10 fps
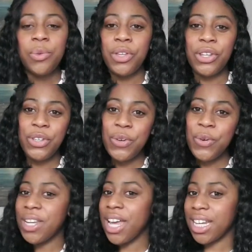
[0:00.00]
with
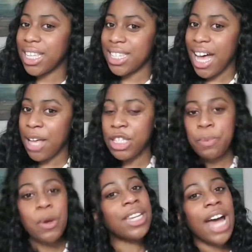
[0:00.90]
uni and
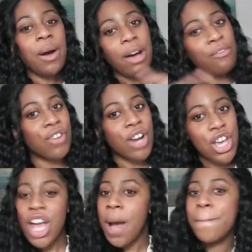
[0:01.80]
exams, but now I'm
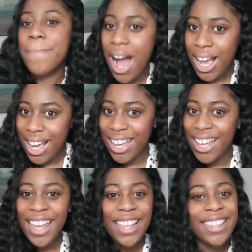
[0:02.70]
fresh, I'm back.